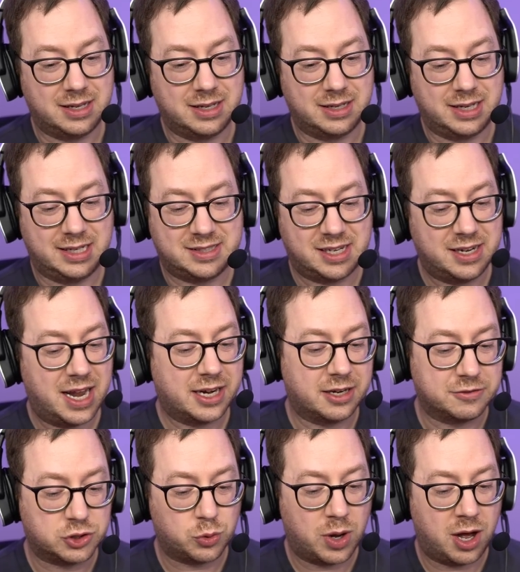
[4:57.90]
He's at a
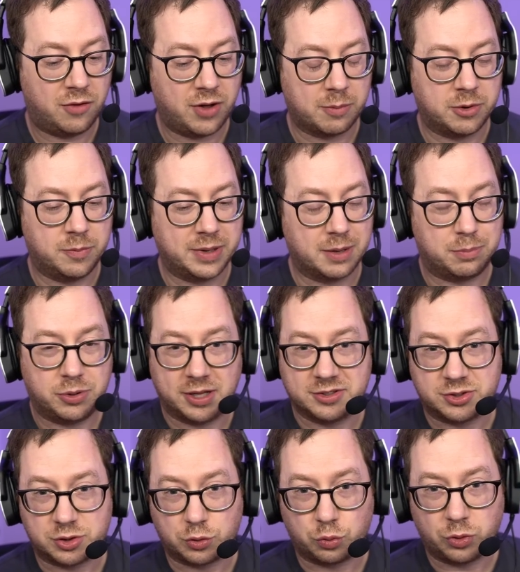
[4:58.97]
negative 12. I'm going to be at
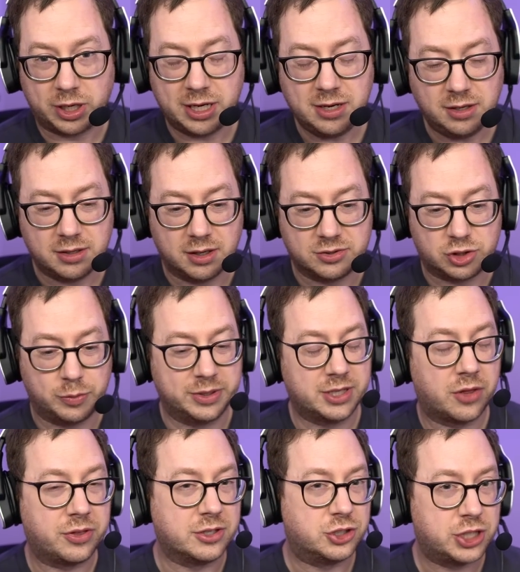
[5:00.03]
plus 3, assuming
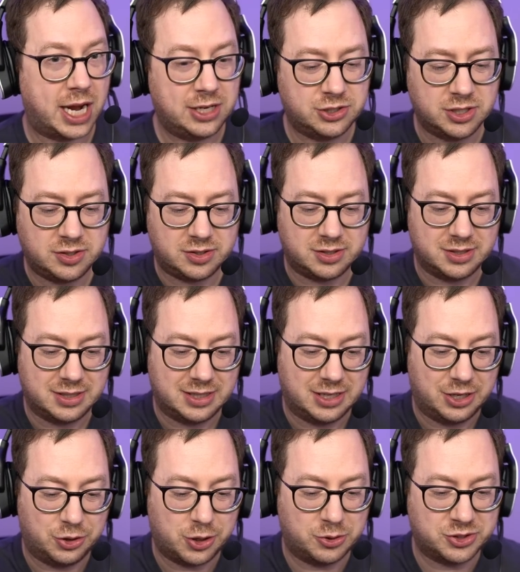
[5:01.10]
nothing changes.
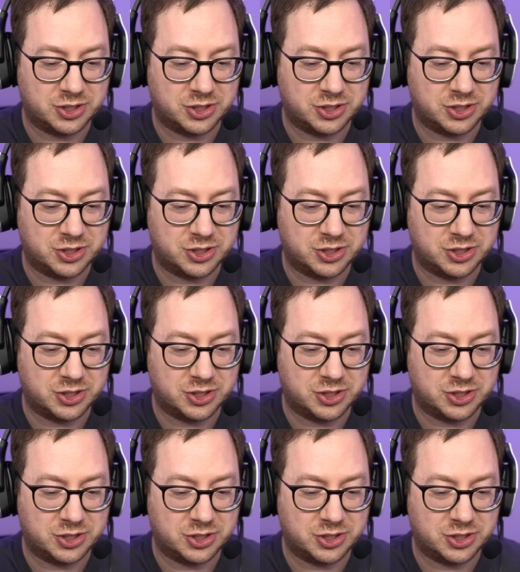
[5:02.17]
Here goes